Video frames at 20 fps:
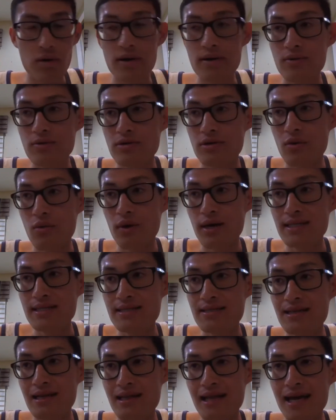when's
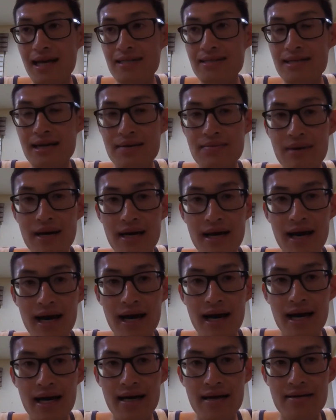the last time my
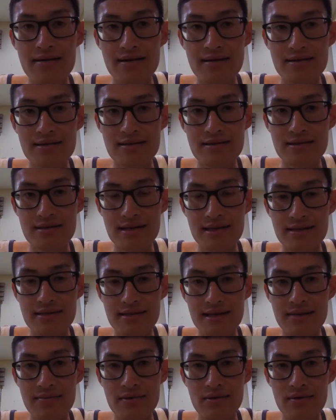eye doesn't stay
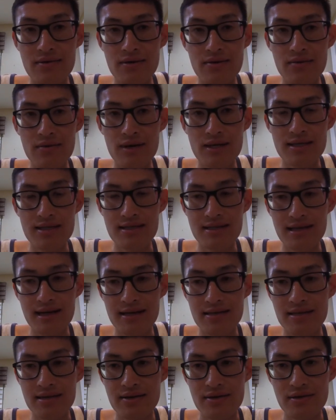stable, and when's the
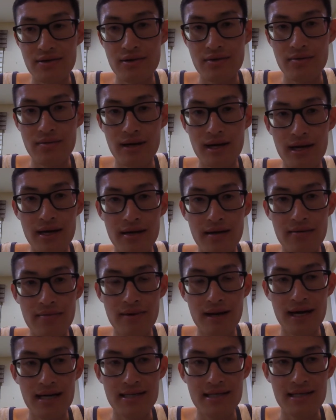last time my
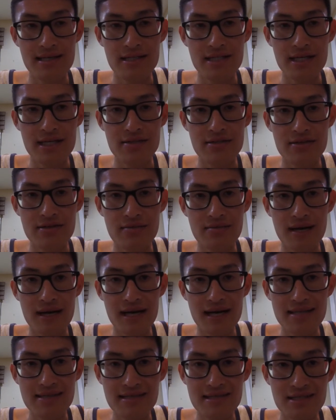eyesight changed? So my
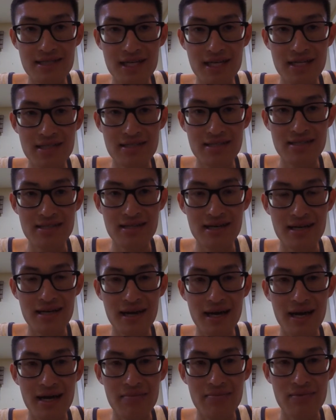eyesight changed in like
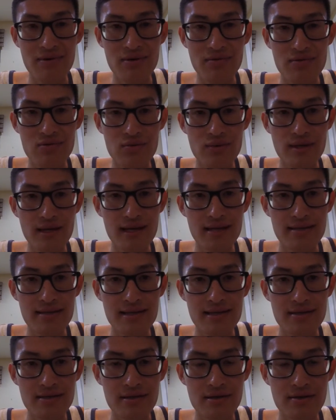April of
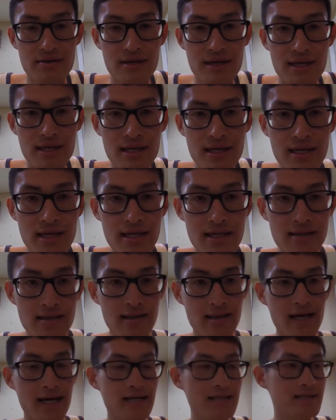2018. So the
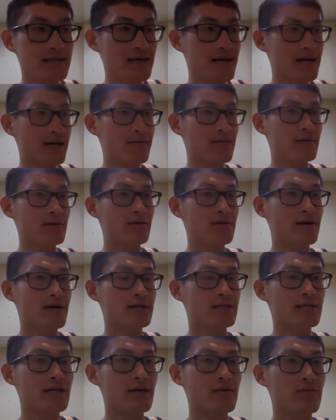last time I
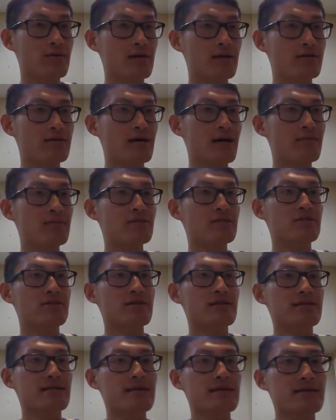checked with an
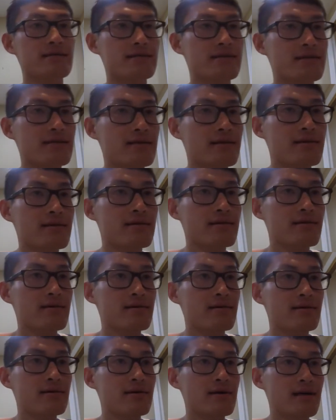optometrist
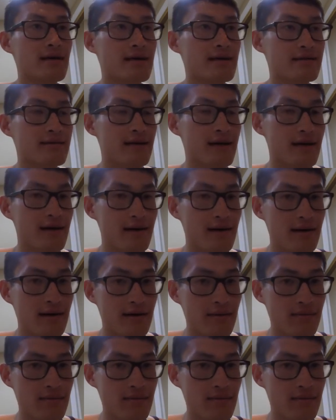is that